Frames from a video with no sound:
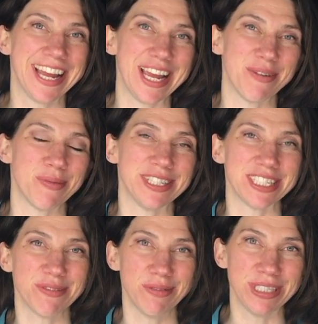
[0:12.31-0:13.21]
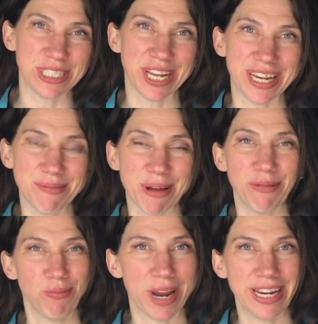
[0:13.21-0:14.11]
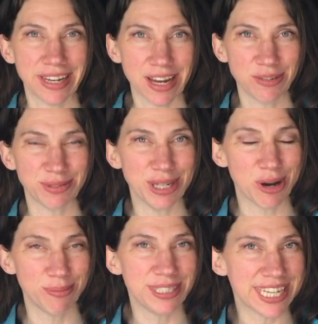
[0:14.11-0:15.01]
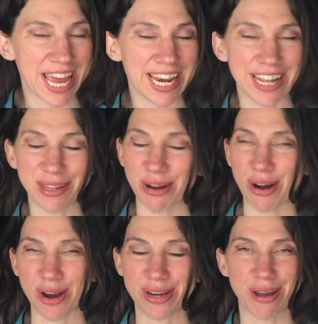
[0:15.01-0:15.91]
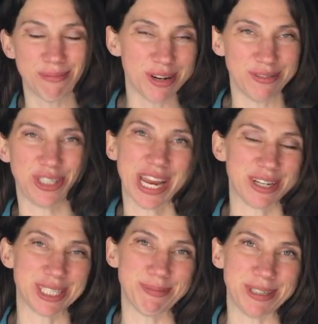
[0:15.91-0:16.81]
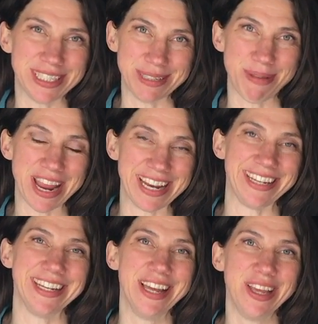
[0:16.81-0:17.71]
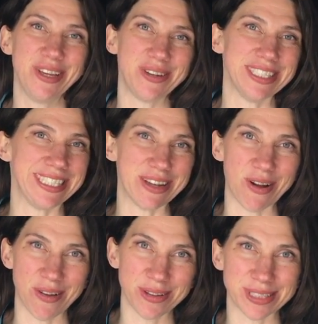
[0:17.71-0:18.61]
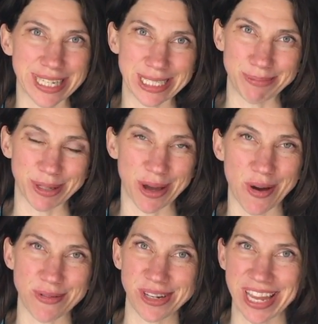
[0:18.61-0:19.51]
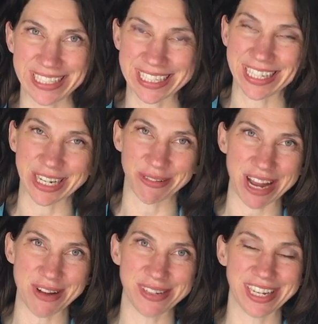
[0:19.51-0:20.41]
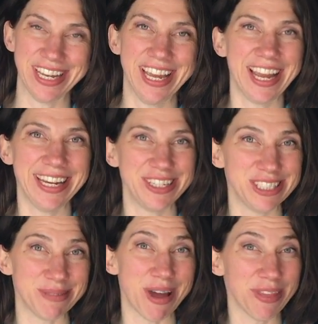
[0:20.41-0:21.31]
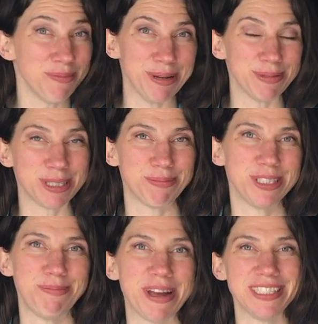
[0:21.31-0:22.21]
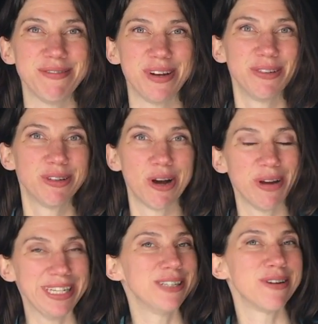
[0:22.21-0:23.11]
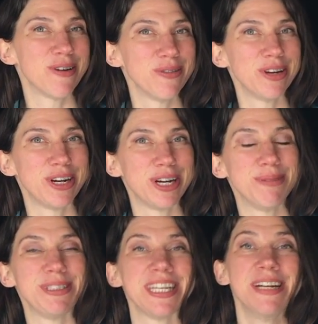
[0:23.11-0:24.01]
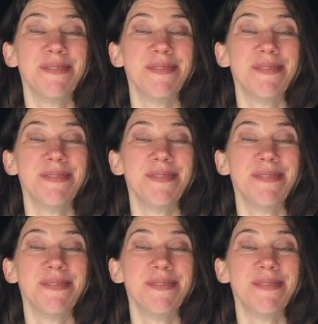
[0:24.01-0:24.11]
It was originated by Rain Country Homestead, and there are a number of channels participating. You can see all those links below if you'd like to click around. And here's some other people's perspective on growing your own herbs.